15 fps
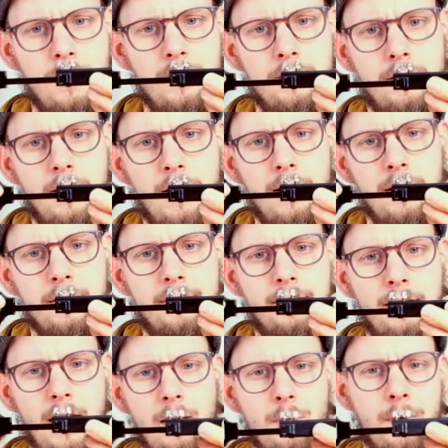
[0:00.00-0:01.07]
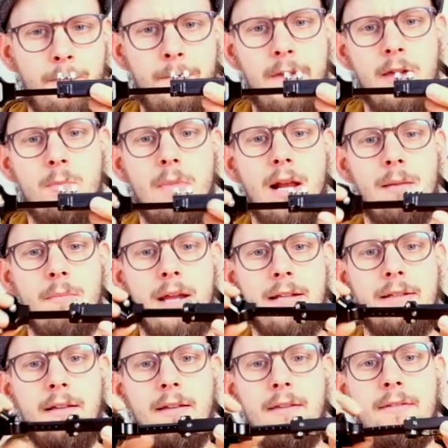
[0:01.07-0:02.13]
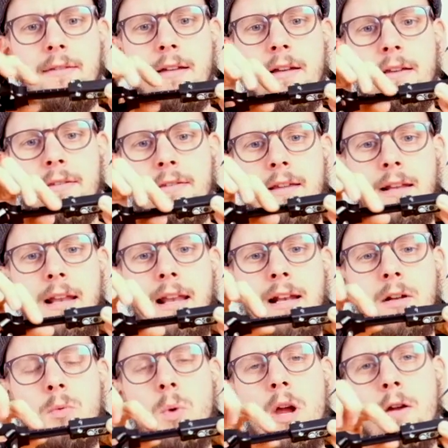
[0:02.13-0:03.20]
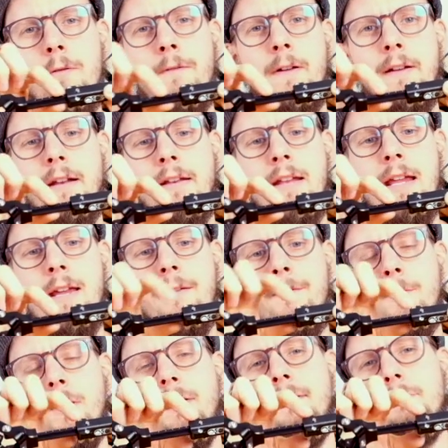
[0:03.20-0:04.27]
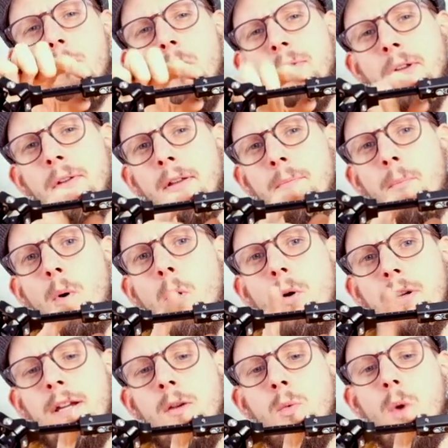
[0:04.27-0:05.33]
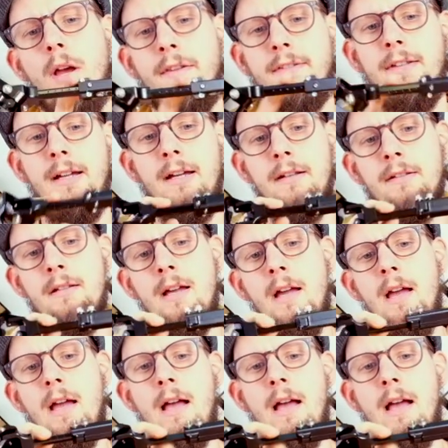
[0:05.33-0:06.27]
there is, every few millimeters, there's a little groove underneath where the spring-loaded ball can rest in,